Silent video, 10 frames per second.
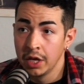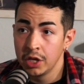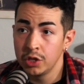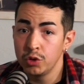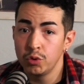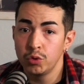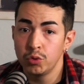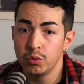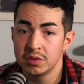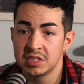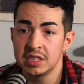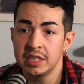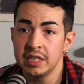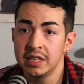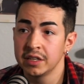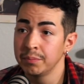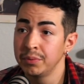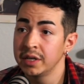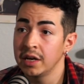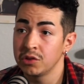You see them
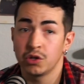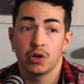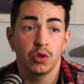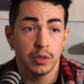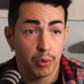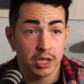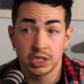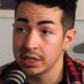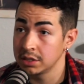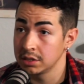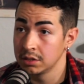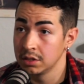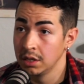put out their early projects